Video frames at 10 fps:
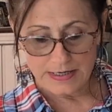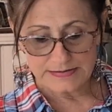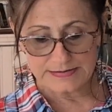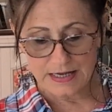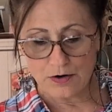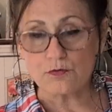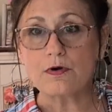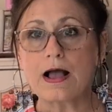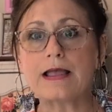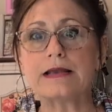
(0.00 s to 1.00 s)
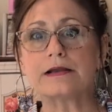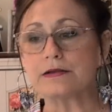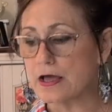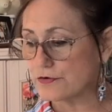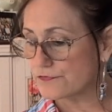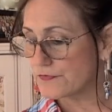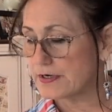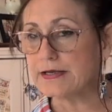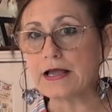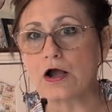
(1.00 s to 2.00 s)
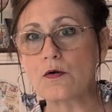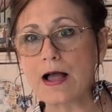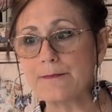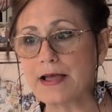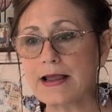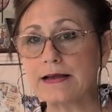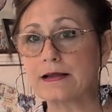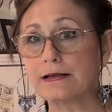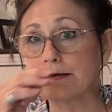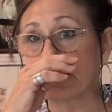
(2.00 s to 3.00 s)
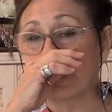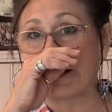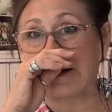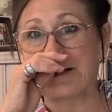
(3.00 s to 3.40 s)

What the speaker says: So in another video, I made a little